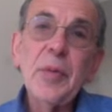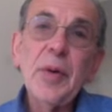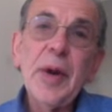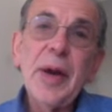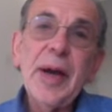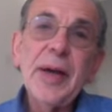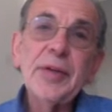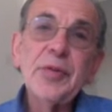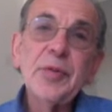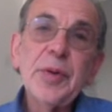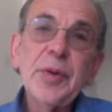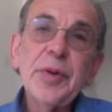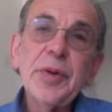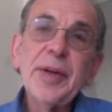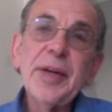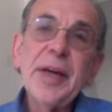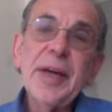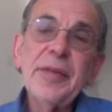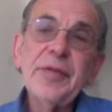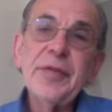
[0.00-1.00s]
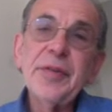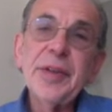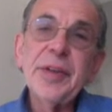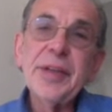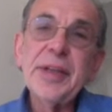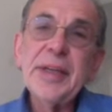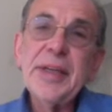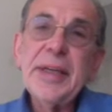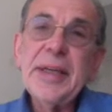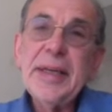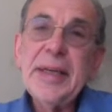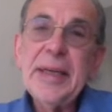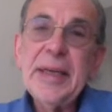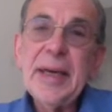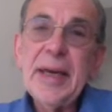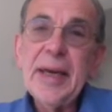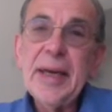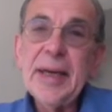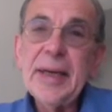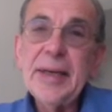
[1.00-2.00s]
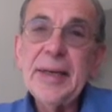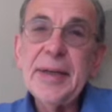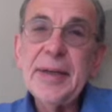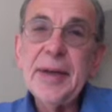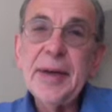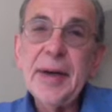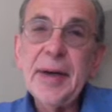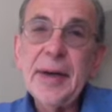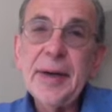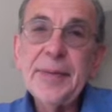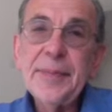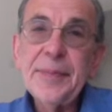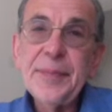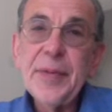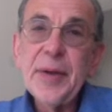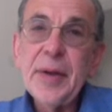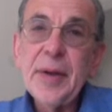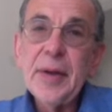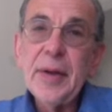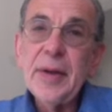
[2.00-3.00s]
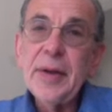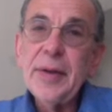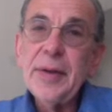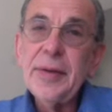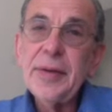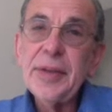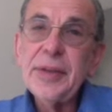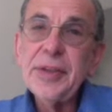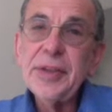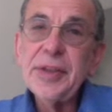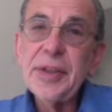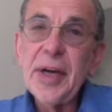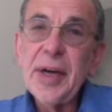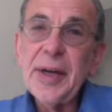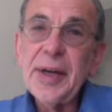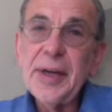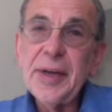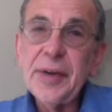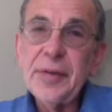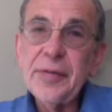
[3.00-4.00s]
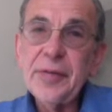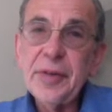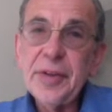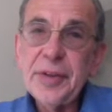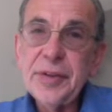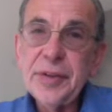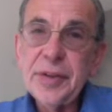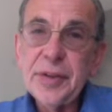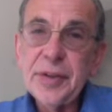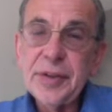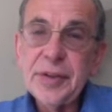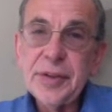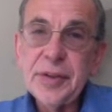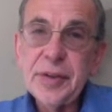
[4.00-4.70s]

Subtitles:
as we look at validity and the designing of research.